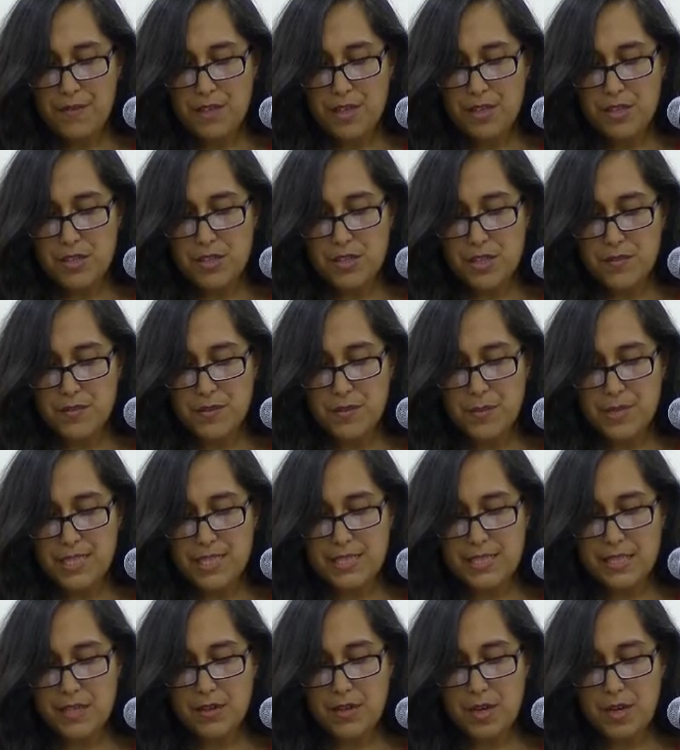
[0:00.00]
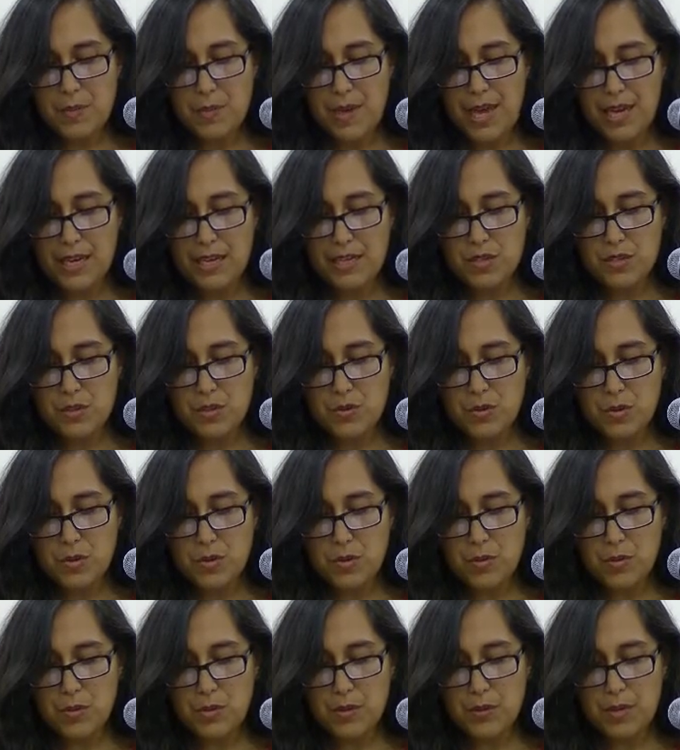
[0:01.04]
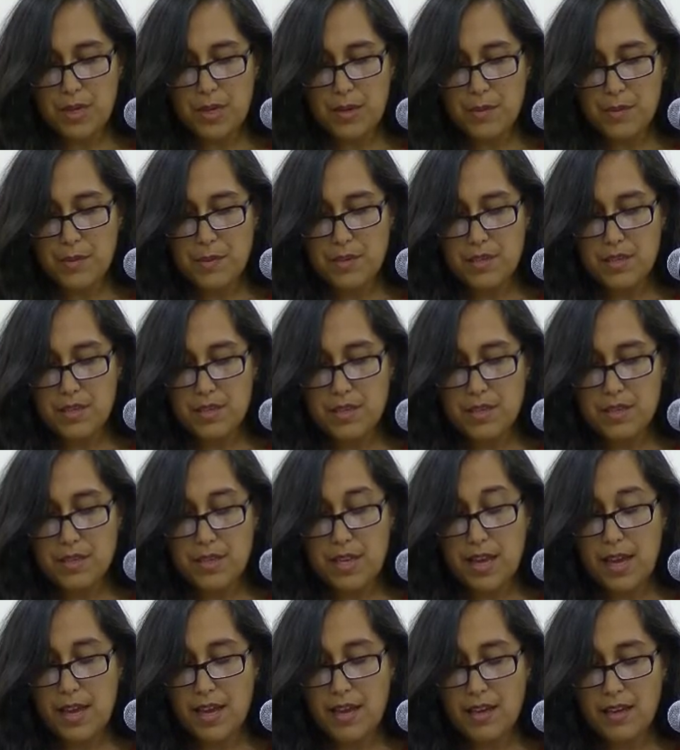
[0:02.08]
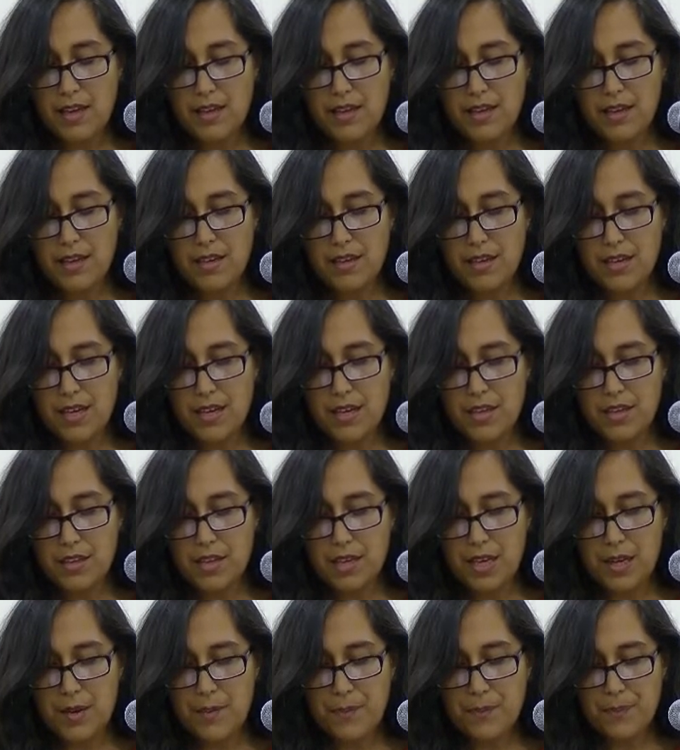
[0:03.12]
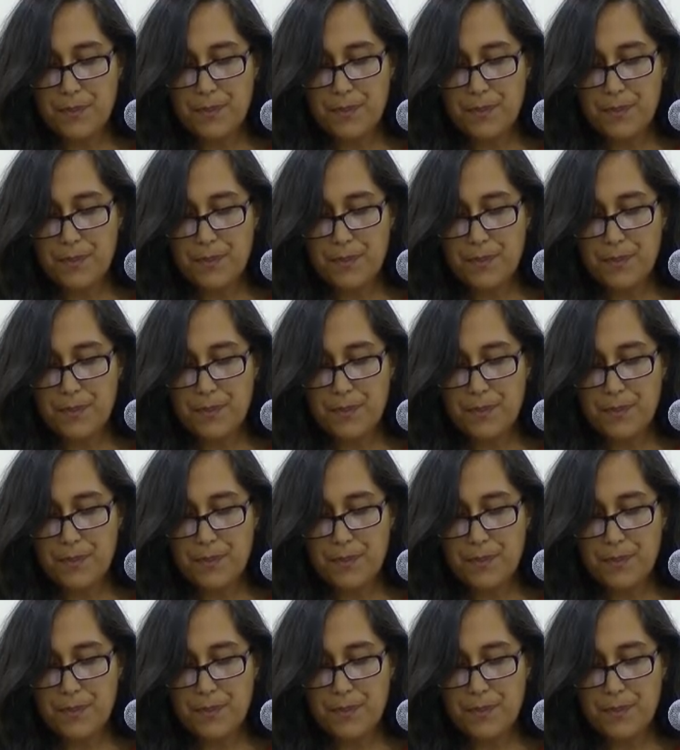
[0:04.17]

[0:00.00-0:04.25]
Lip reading: and shift my cigarette back into a normal grip. Yeah, I look up.